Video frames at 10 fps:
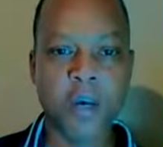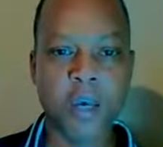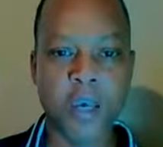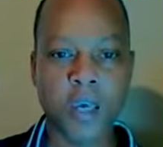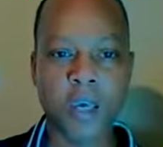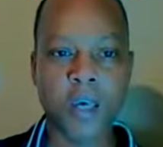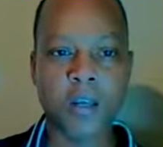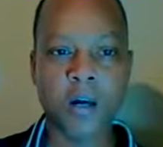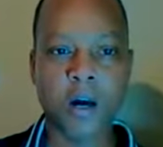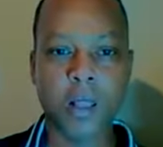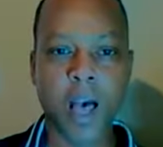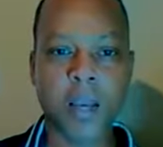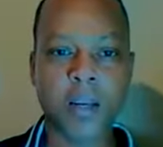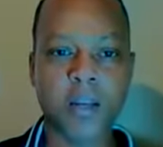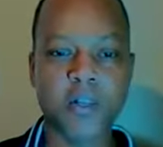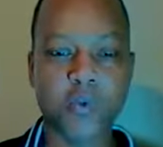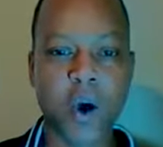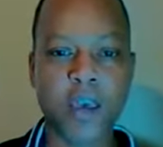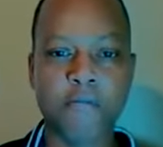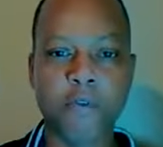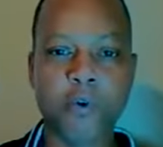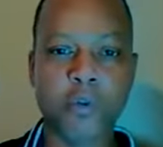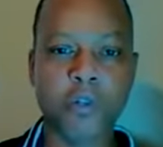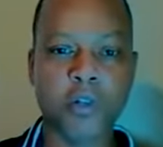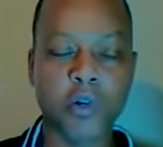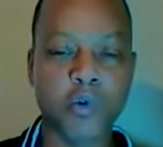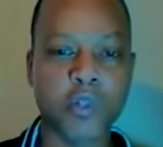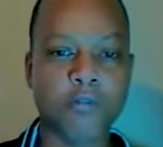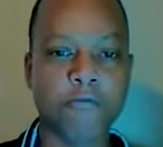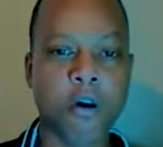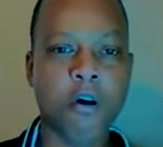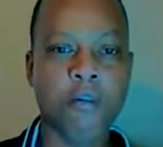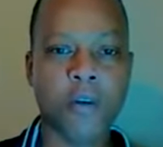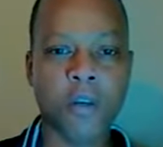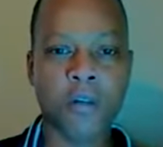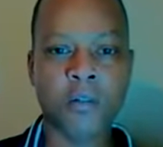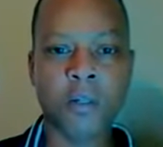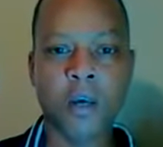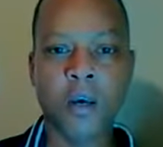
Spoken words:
And a lot of these white folks are Luciferians.